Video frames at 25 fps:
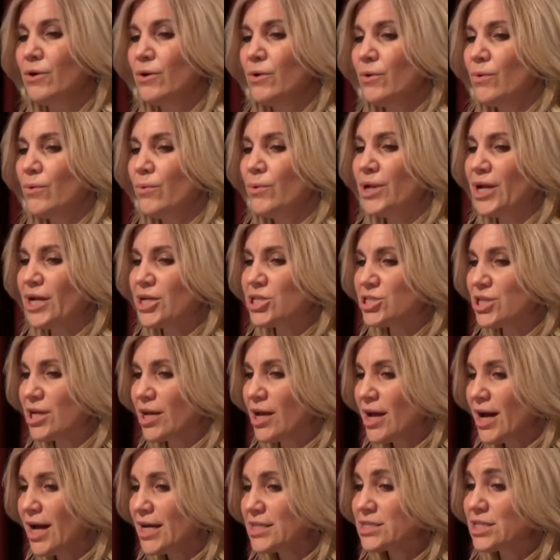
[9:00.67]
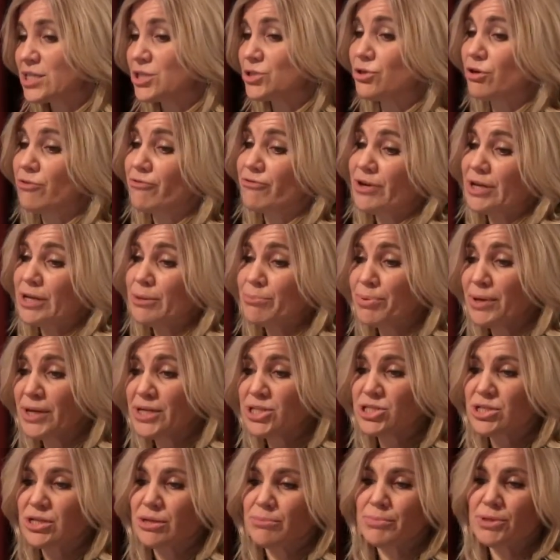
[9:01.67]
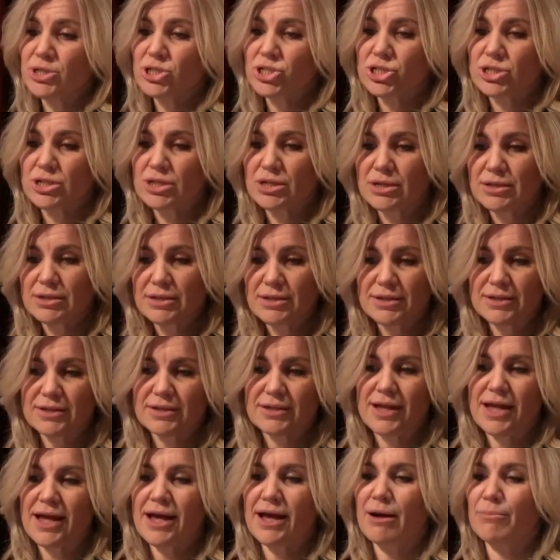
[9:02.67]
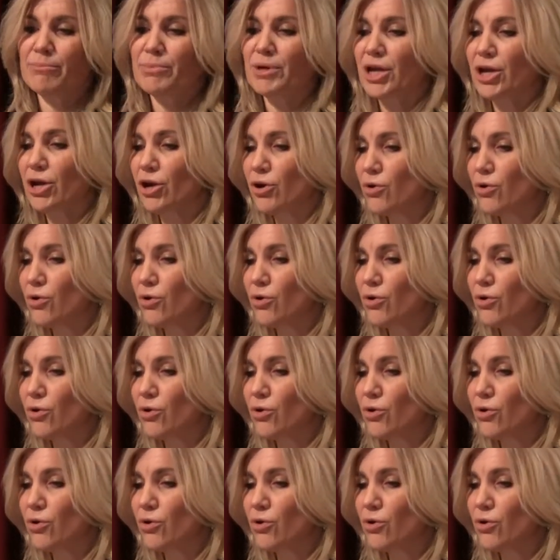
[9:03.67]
Reduction in cost control for inpatient admission, care